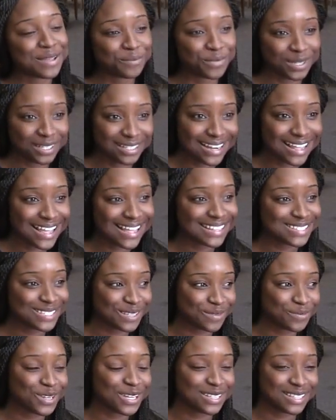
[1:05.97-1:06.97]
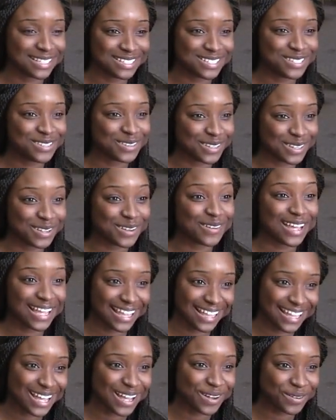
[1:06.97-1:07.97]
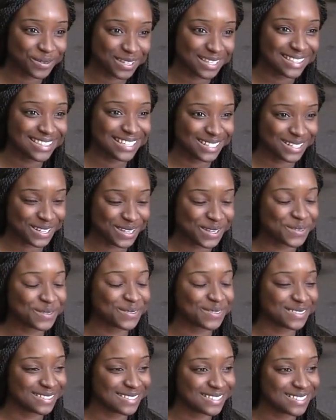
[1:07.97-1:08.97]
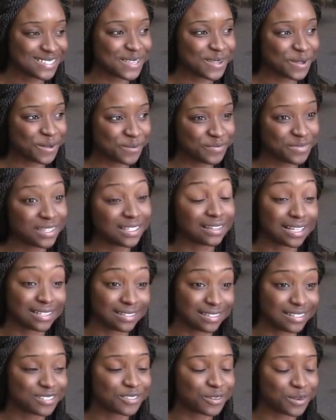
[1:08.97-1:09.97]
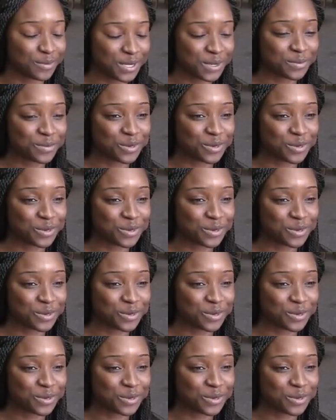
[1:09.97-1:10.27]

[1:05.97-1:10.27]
but not someone that you can go hang out with, you know. So I think that's extremely